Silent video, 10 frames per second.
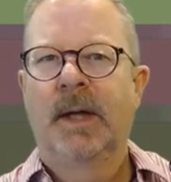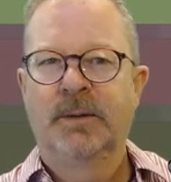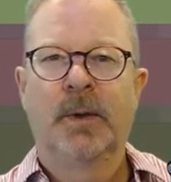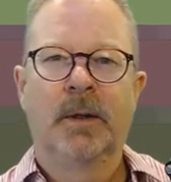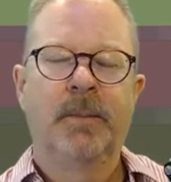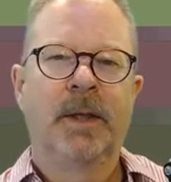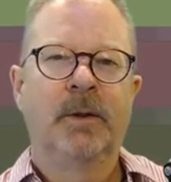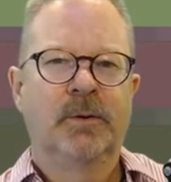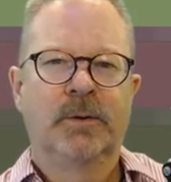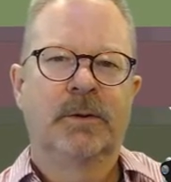as product
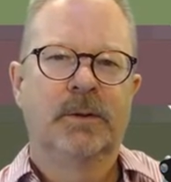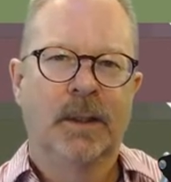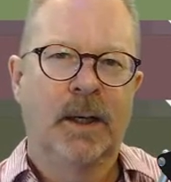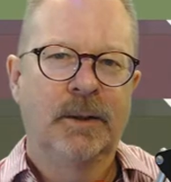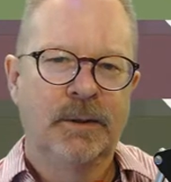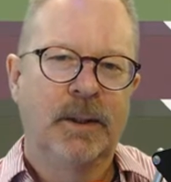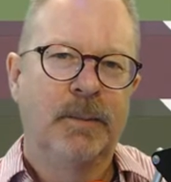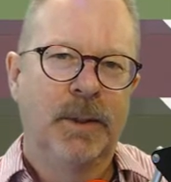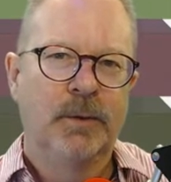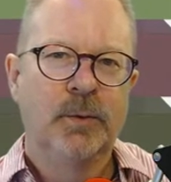managers. There's not actually
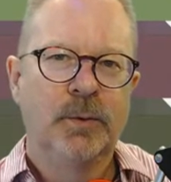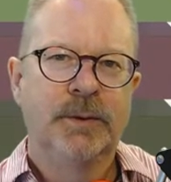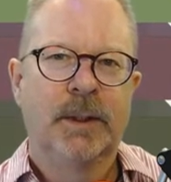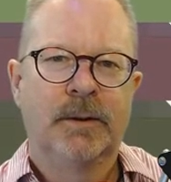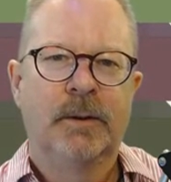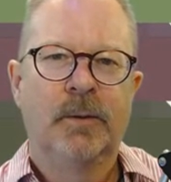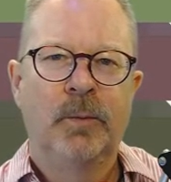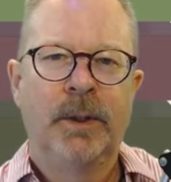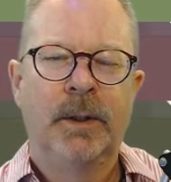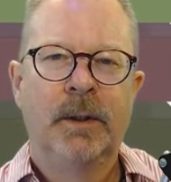that many tools out there
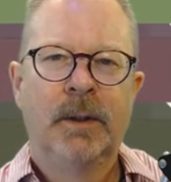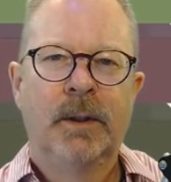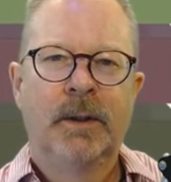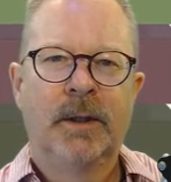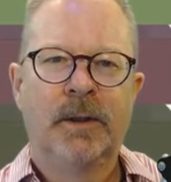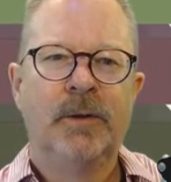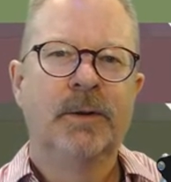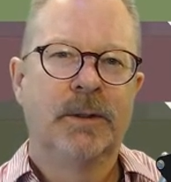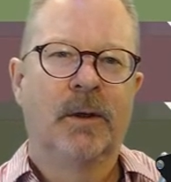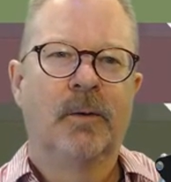that we can
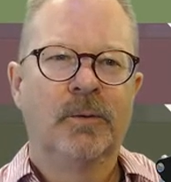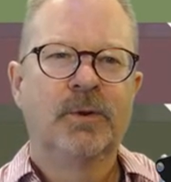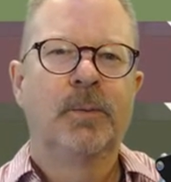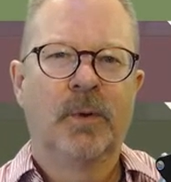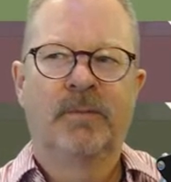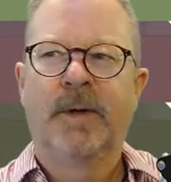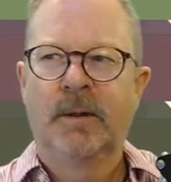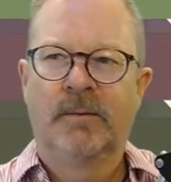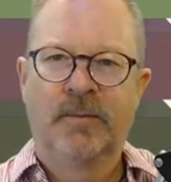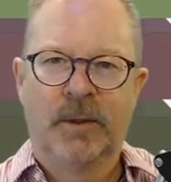use that are super
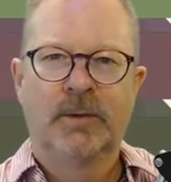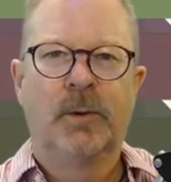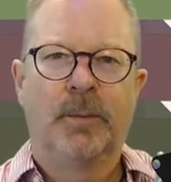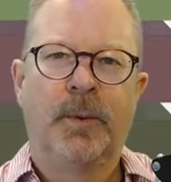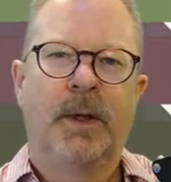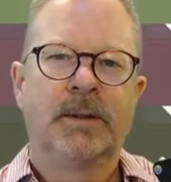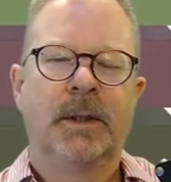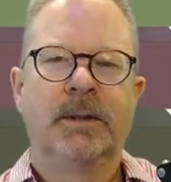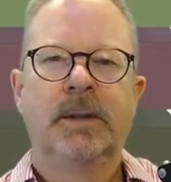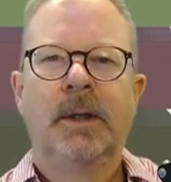effective for this whole
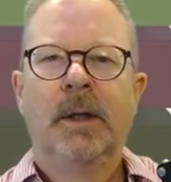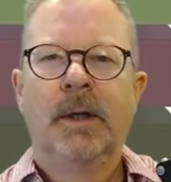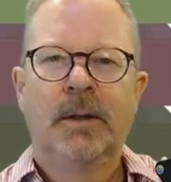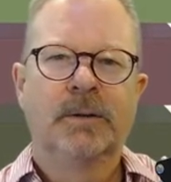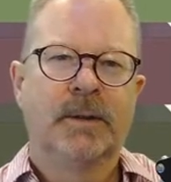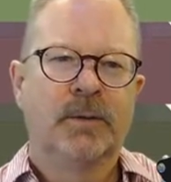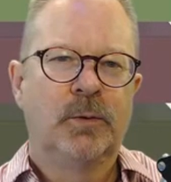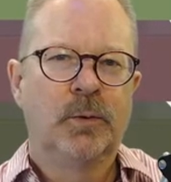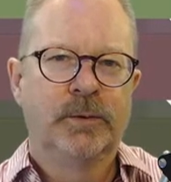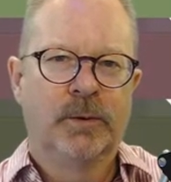process. There's lots
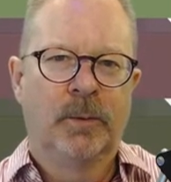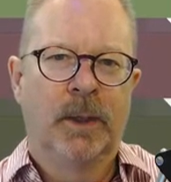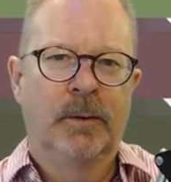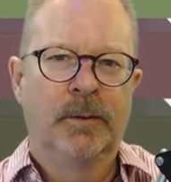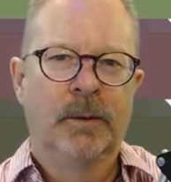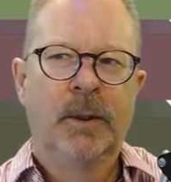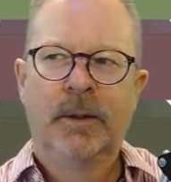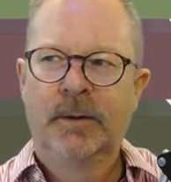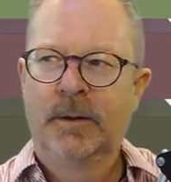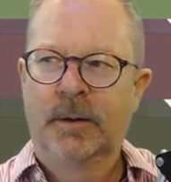of tools around
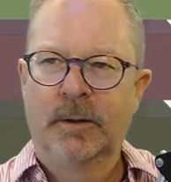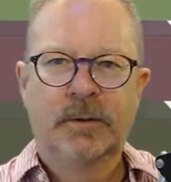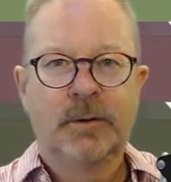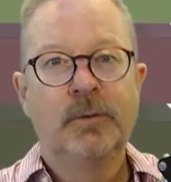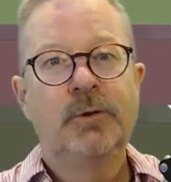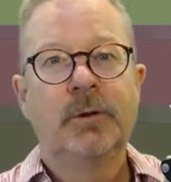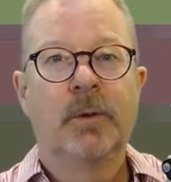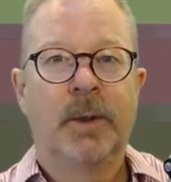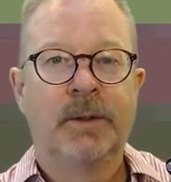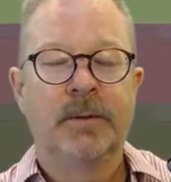the solution
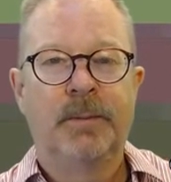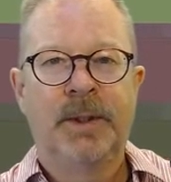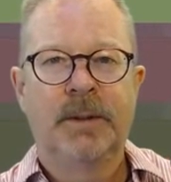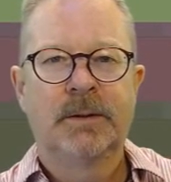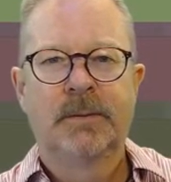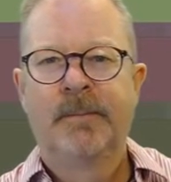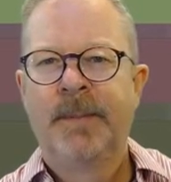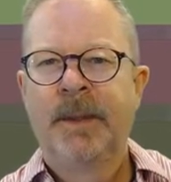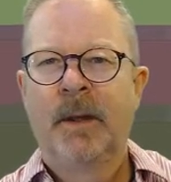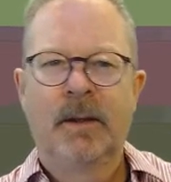creation piece,
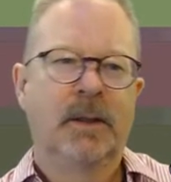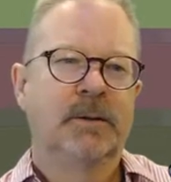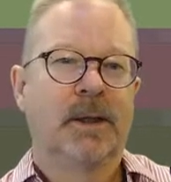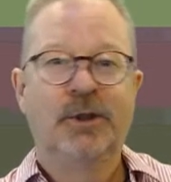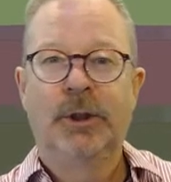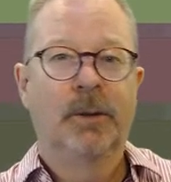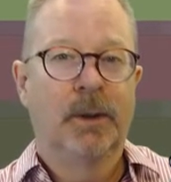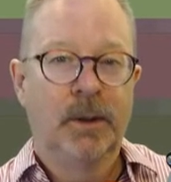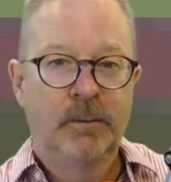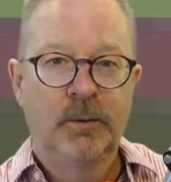things like
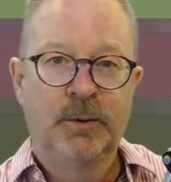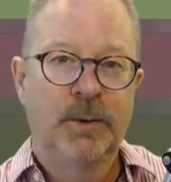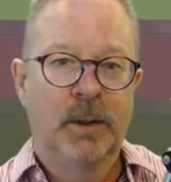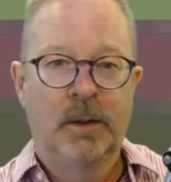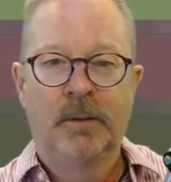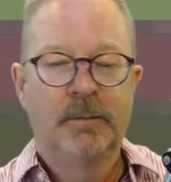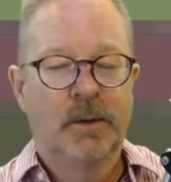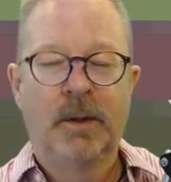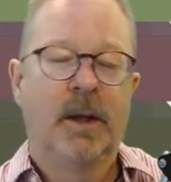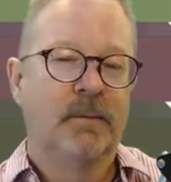Jira, which
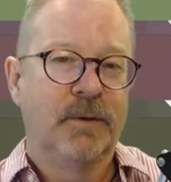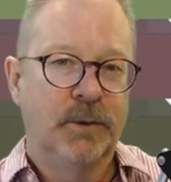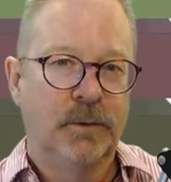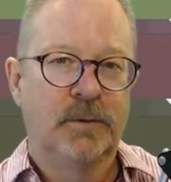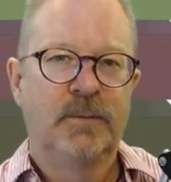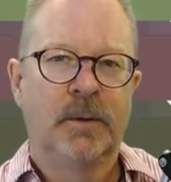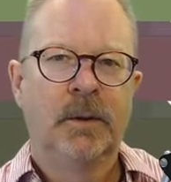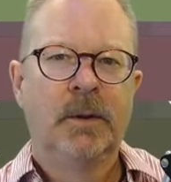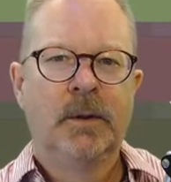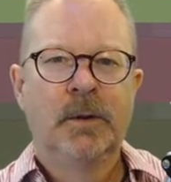a lot of us use
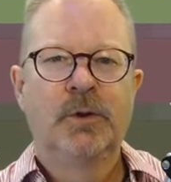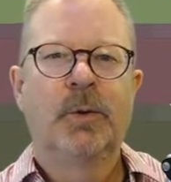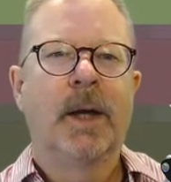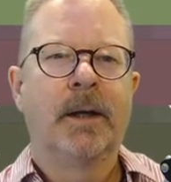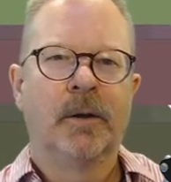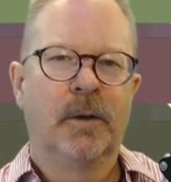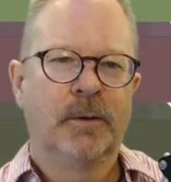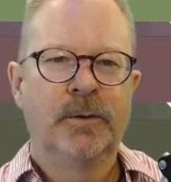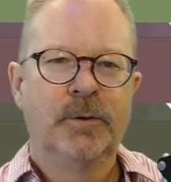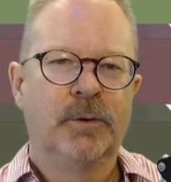for tracking
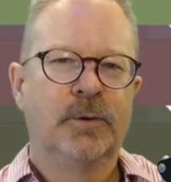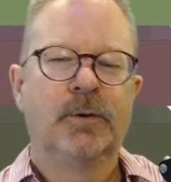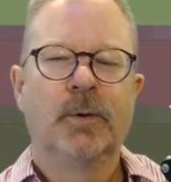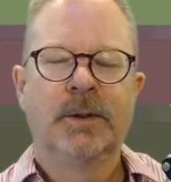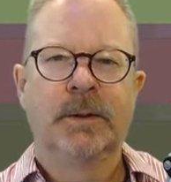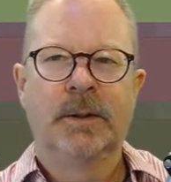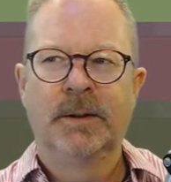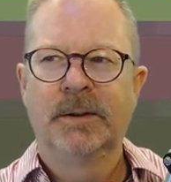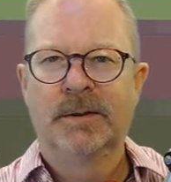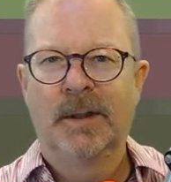our user stories and
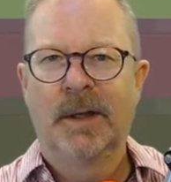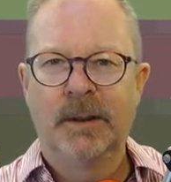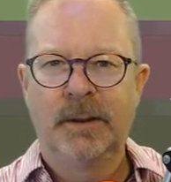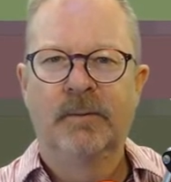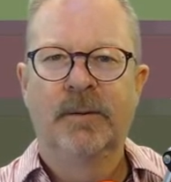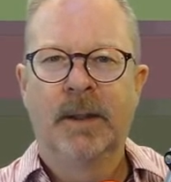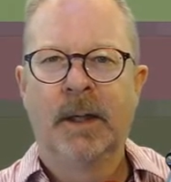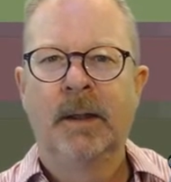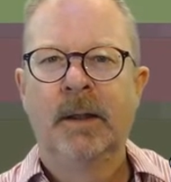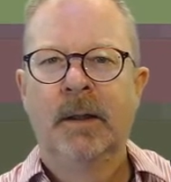things. It's not ideal for
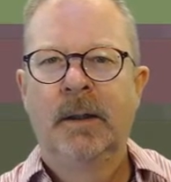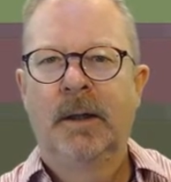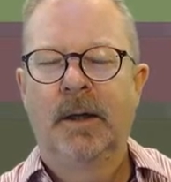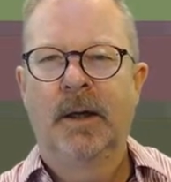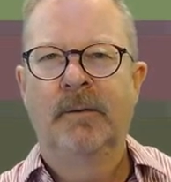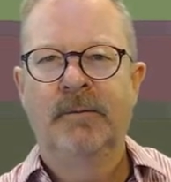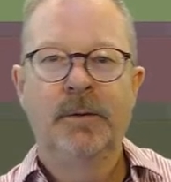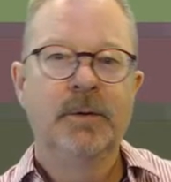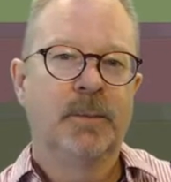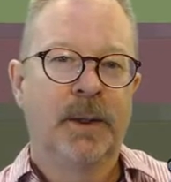that, and I've
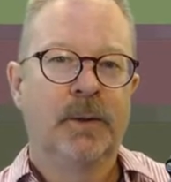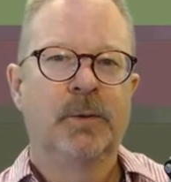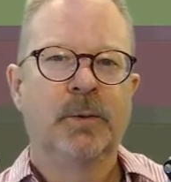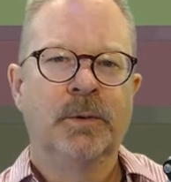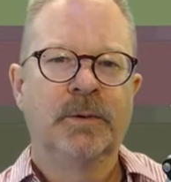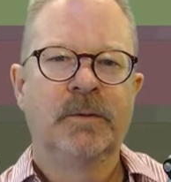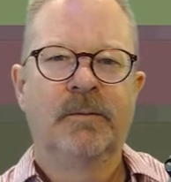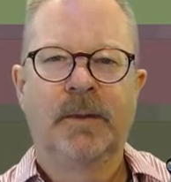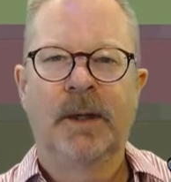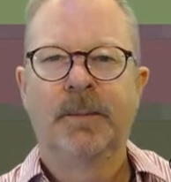used better tools
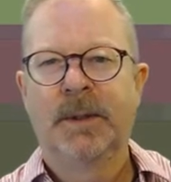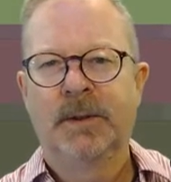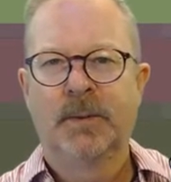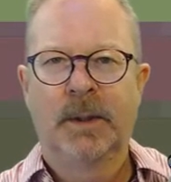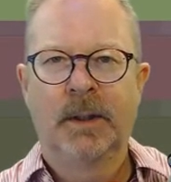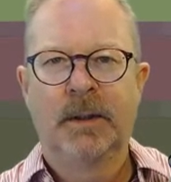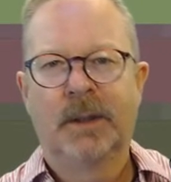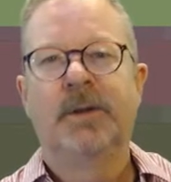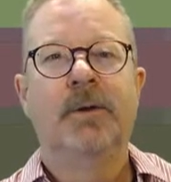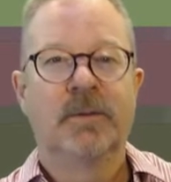for that, but that's what I
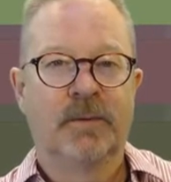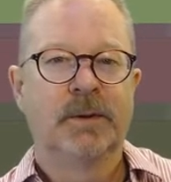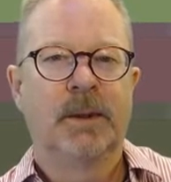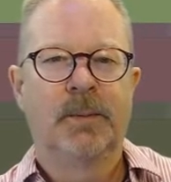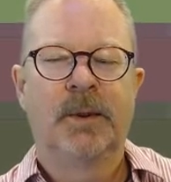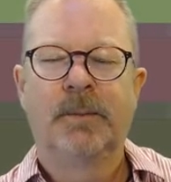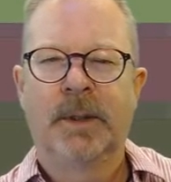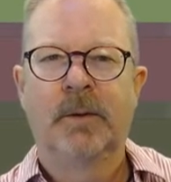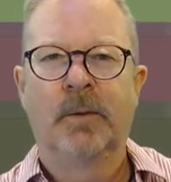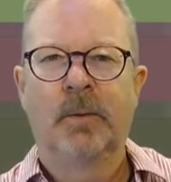get to use, for example, at
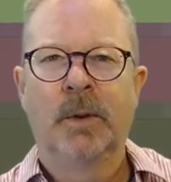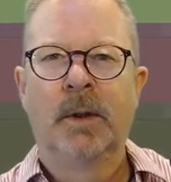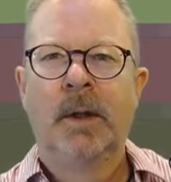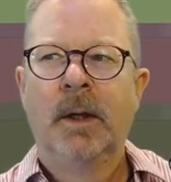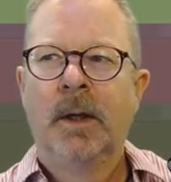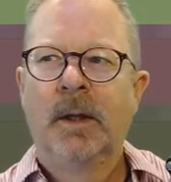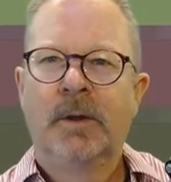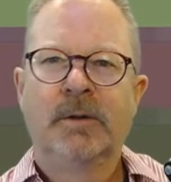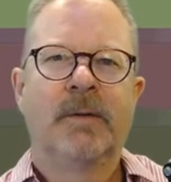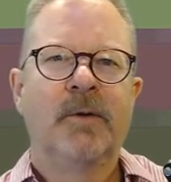my current work.
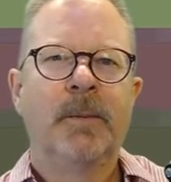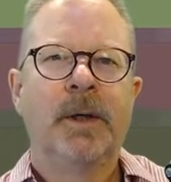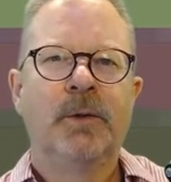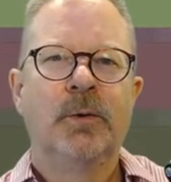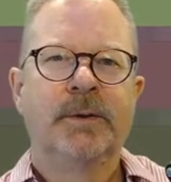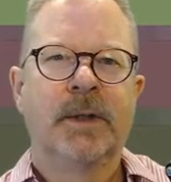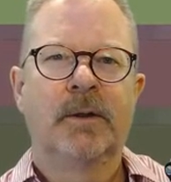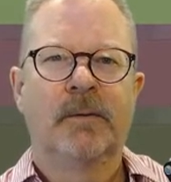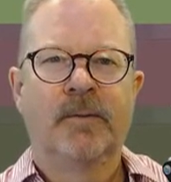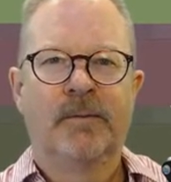There's not very many tools
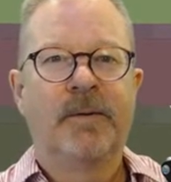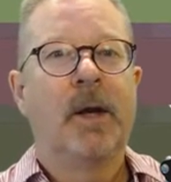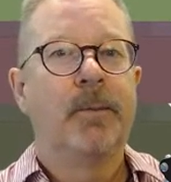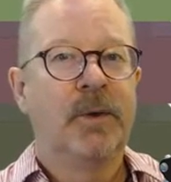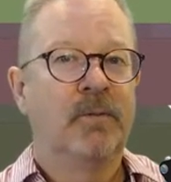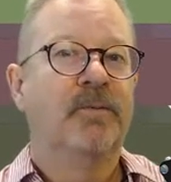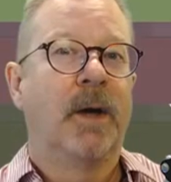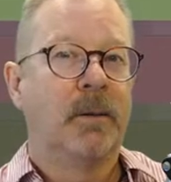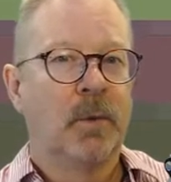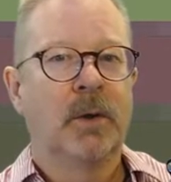out there for helping you
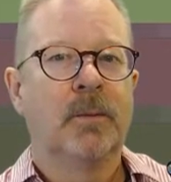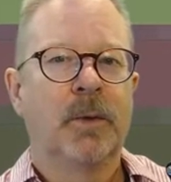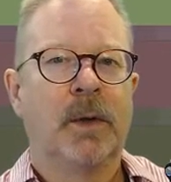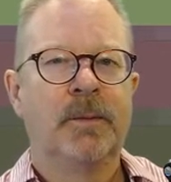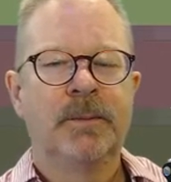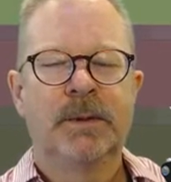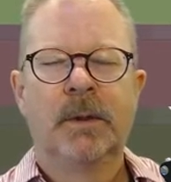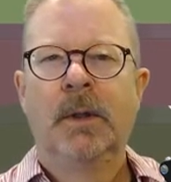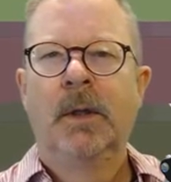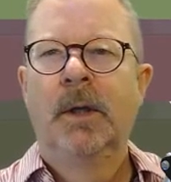find market problems.